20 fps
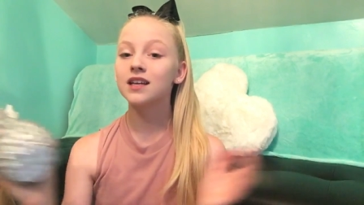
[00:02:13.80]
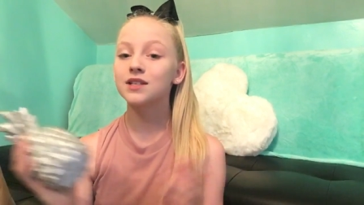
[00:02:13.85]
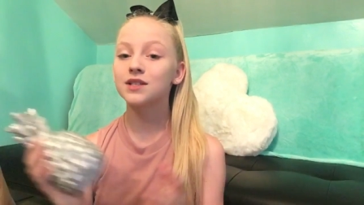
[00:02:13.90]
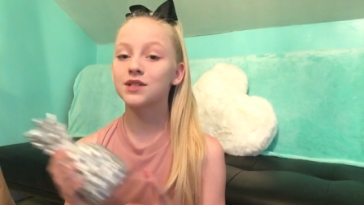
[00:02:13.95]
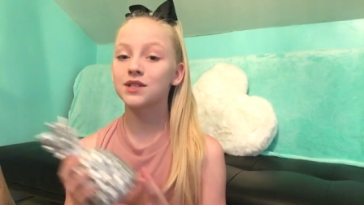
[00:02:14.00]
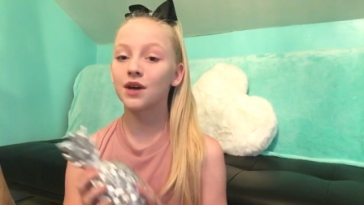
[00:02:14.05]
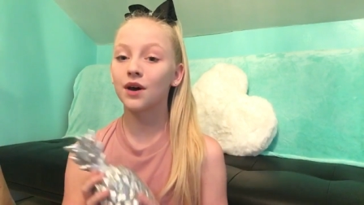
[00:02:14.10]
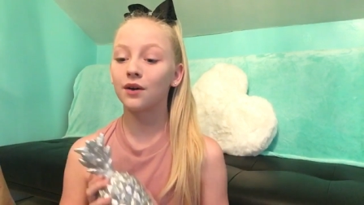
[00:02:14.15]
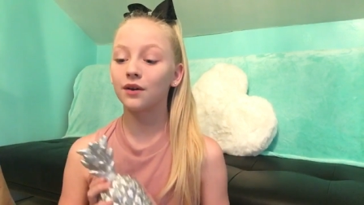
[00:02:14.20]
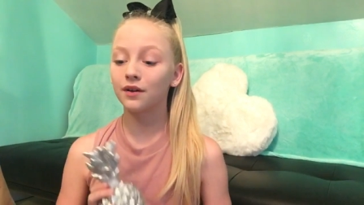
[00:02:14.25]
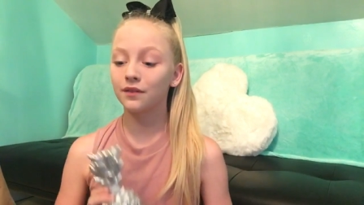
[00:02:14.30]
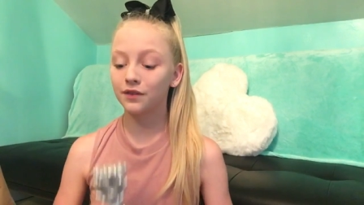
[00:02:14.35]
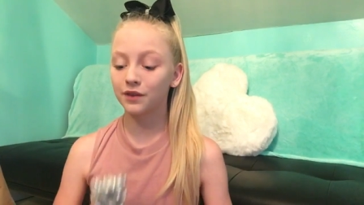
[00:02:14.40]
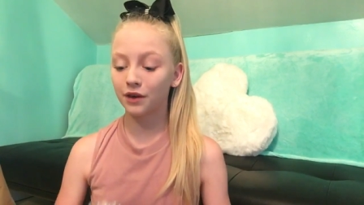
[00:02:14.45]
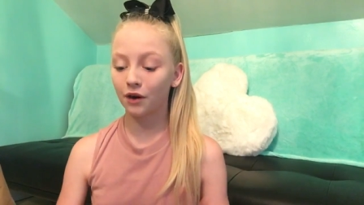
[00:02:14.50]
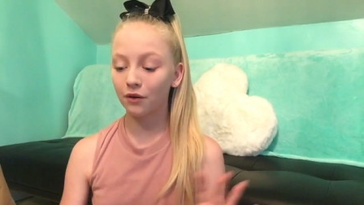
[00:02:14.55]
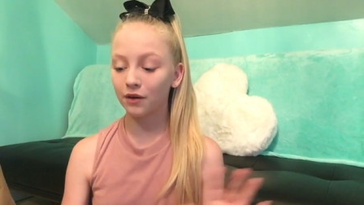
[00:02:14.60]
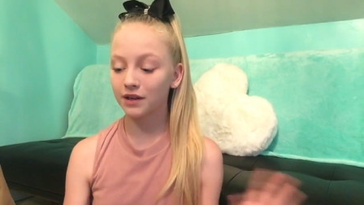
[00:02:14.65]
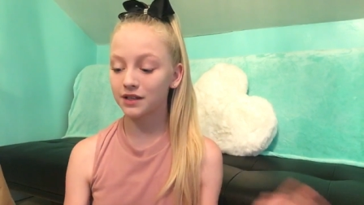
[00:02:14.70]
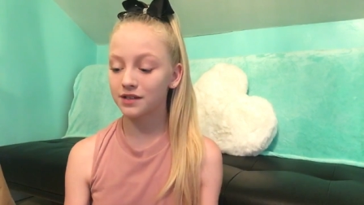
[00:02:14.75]
so if
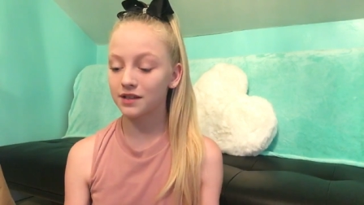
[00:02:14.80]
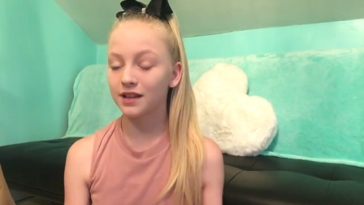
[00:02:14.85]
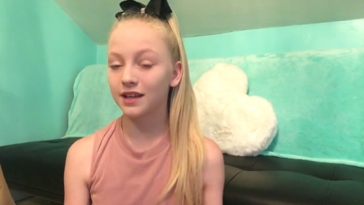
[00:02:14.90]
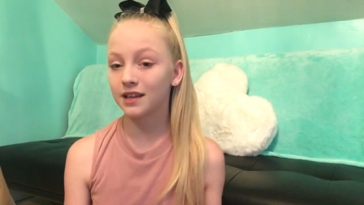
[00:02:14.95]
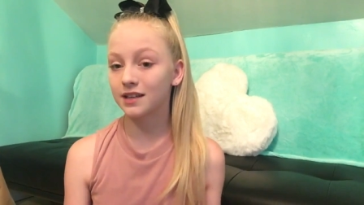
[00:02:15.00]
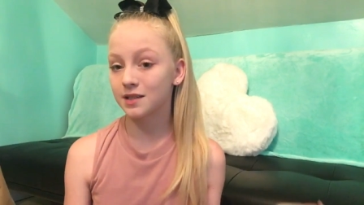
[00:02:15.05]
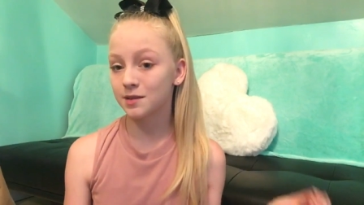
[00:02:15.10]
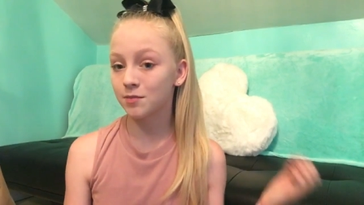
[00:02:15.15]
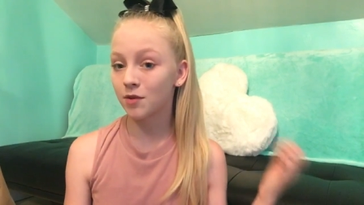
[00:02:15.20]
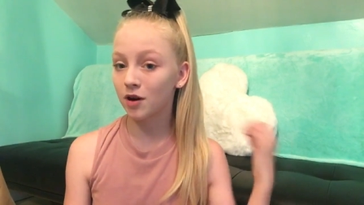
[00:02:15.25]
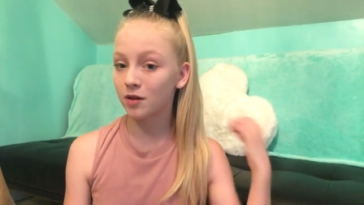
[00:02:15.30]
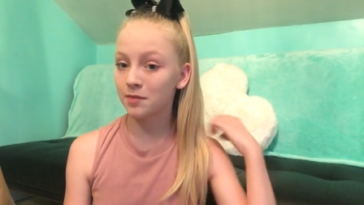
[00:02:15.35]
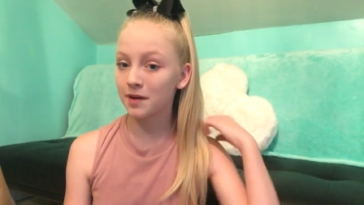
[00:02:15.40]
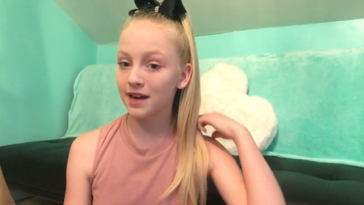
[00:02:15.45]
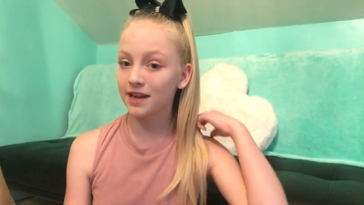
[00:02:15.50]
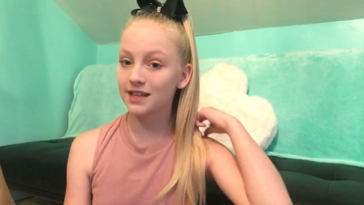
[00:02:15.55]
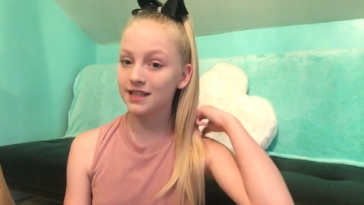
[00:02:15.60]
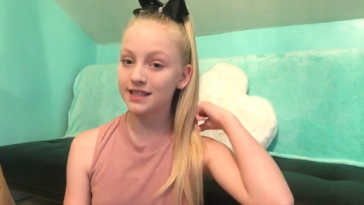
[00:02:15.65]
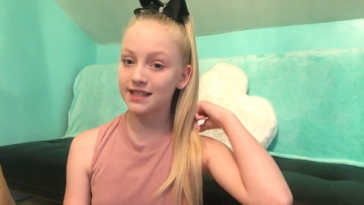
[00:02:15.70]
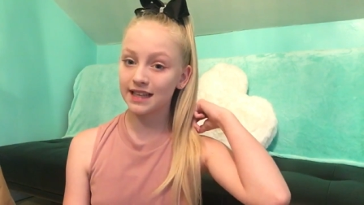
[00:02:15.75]
you're going to like a small
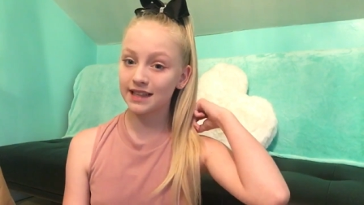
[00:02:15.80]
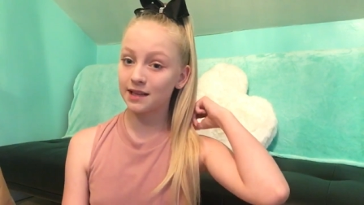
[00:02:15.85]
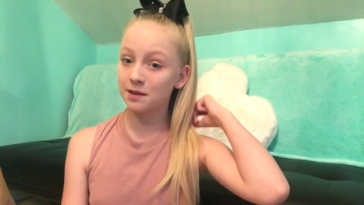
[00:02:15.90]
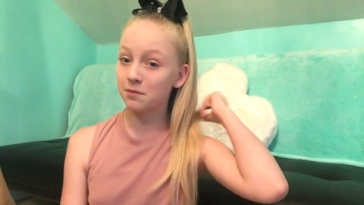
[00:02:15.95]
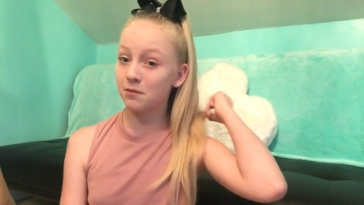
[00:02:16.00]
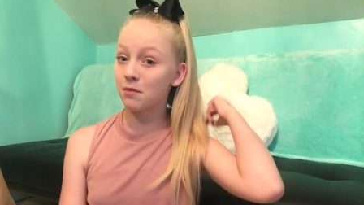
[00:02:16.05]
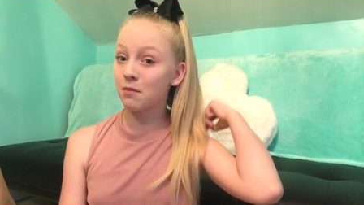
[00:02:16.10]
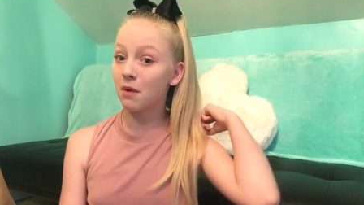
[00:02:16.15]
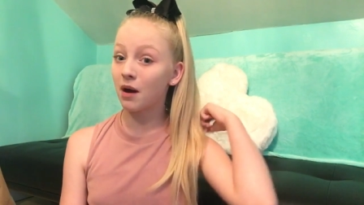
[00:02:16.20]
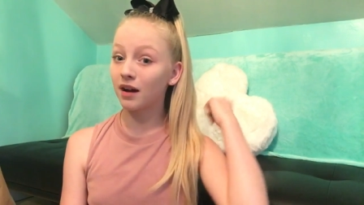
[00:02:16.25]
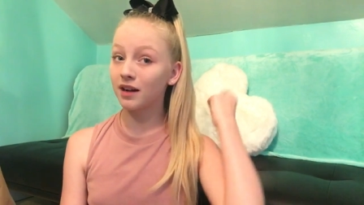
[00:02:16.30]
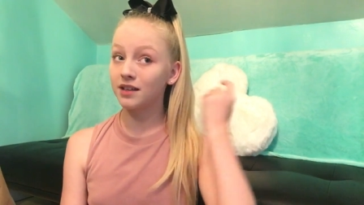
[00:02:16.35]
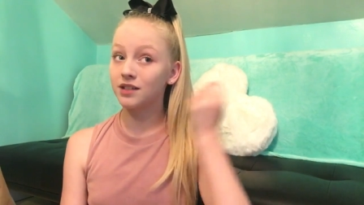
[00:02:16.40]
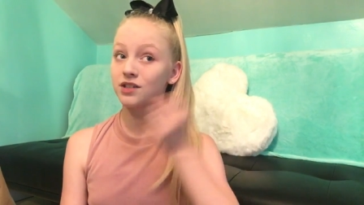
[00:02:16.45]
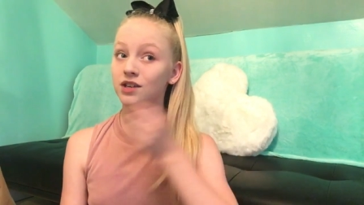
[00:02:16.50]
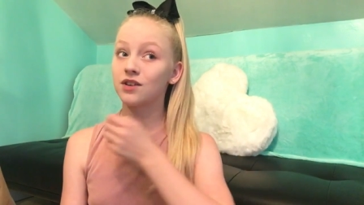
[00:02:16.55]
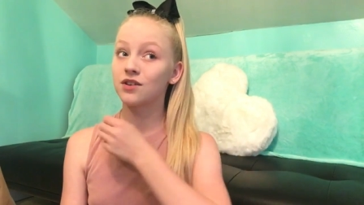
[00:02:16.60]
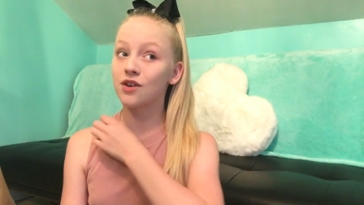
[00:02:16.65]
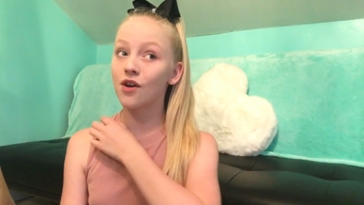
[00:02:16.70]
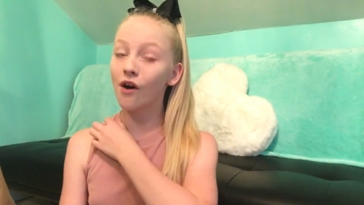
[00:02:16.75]
Penneys, then they
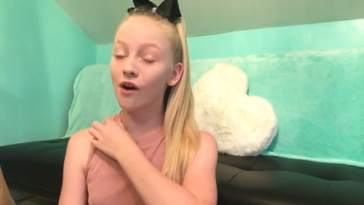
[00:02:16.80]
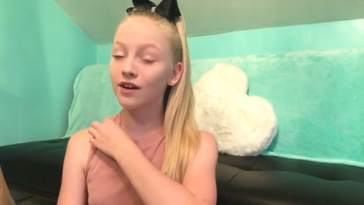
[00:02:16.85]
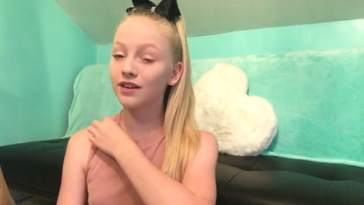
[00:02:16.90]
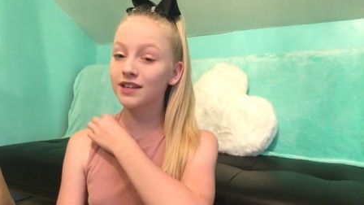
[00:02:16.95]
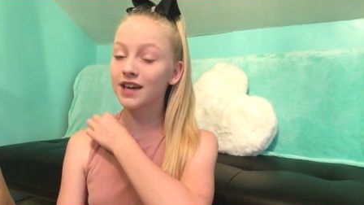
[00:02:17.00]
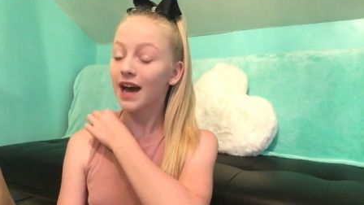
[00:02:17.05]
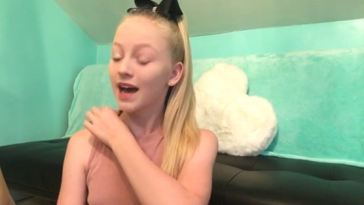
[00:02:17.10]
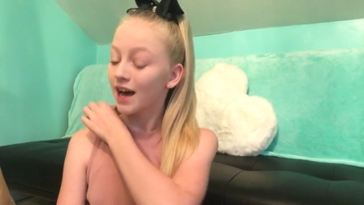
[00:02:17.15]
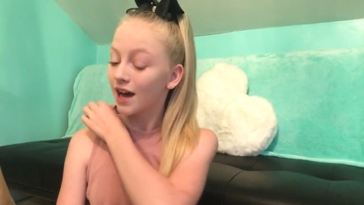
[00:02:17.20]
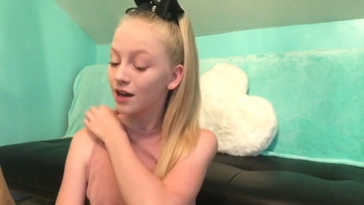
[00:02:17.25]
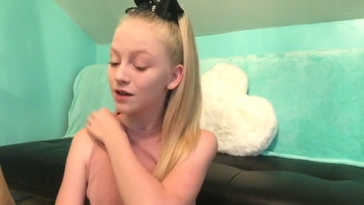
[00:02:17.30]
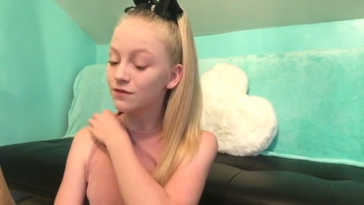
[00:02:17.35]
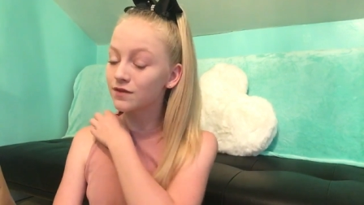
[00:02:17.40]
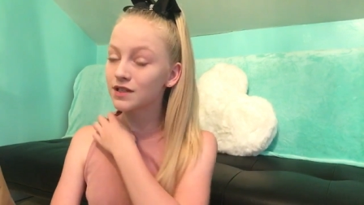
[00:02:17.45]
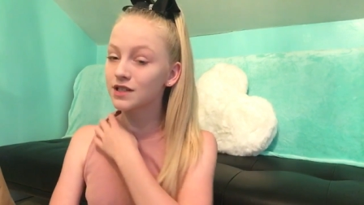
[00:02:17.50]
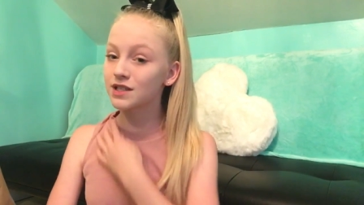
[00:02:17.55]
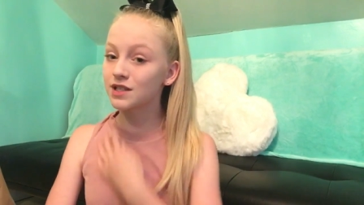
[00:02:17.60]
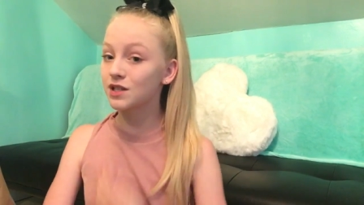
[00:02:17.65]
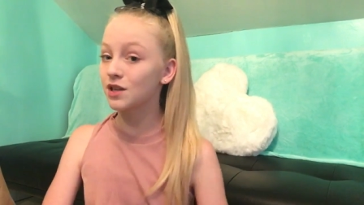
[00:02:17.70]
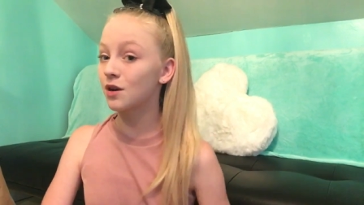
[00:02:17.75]
might not have
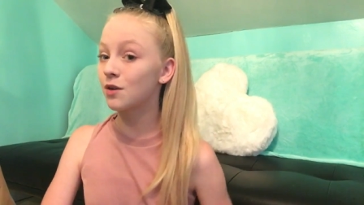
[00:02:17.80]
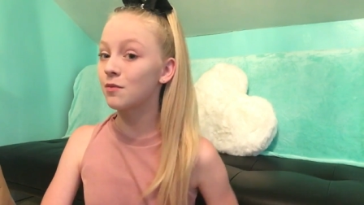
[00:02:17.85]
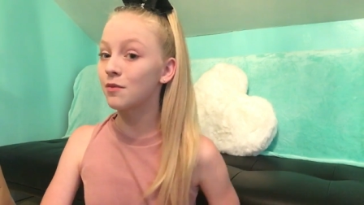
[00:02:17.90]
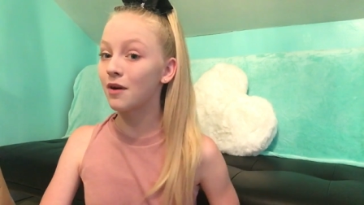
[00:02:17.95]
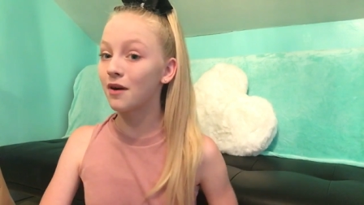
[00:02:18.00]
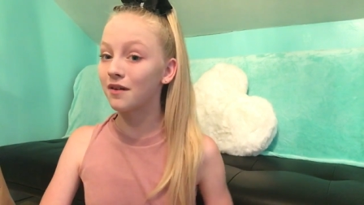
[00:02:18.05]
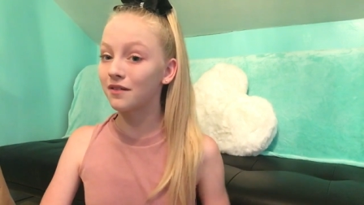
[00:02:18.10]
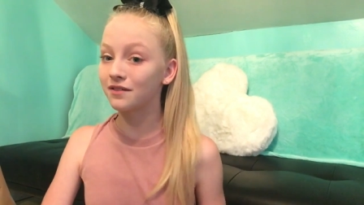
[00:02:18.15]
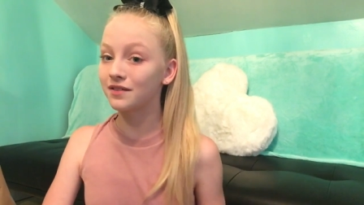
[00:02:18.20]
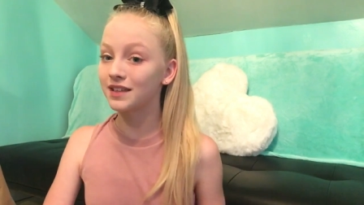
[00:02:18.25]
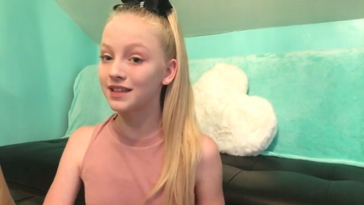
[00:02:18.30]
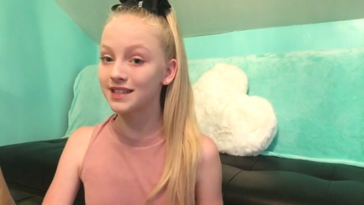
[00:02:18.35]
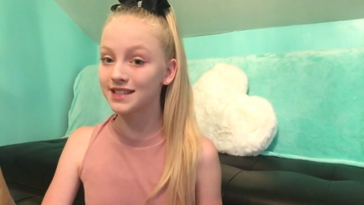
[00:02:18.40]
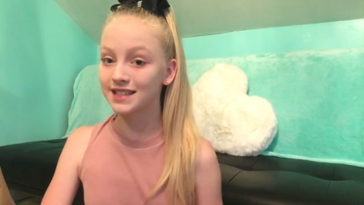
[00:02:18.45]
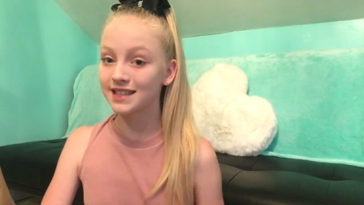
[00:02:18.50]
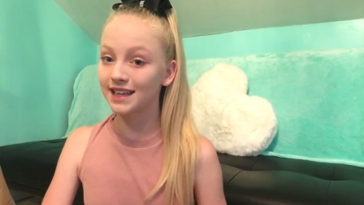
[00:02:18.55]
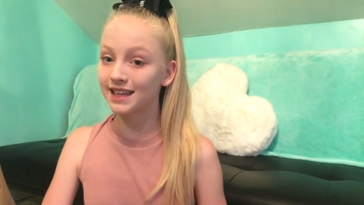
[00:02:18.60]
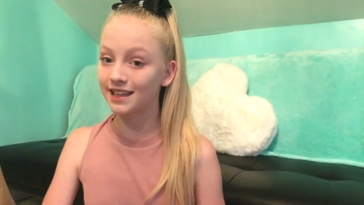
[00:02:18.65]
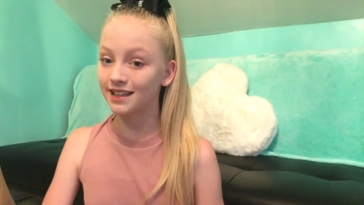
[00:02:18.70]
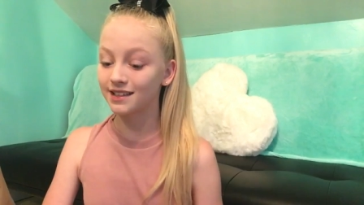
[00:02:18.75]
some of these
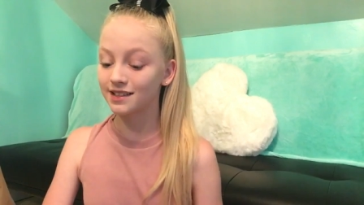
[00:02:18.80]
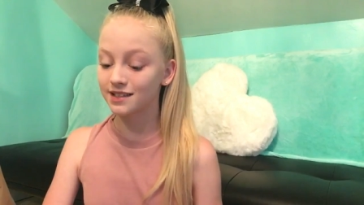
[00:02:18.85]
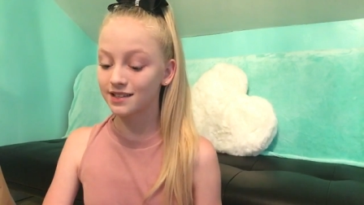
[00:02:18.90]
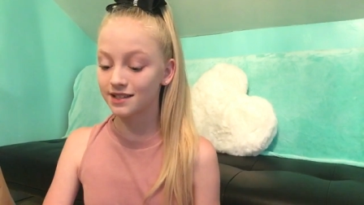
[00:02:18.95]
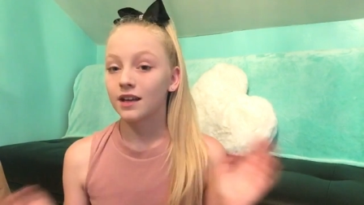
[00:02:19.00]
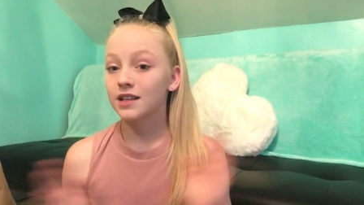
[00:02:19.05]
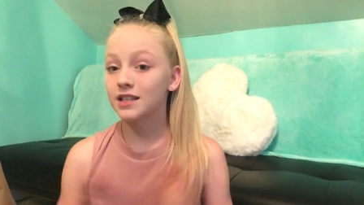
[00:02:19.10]
things.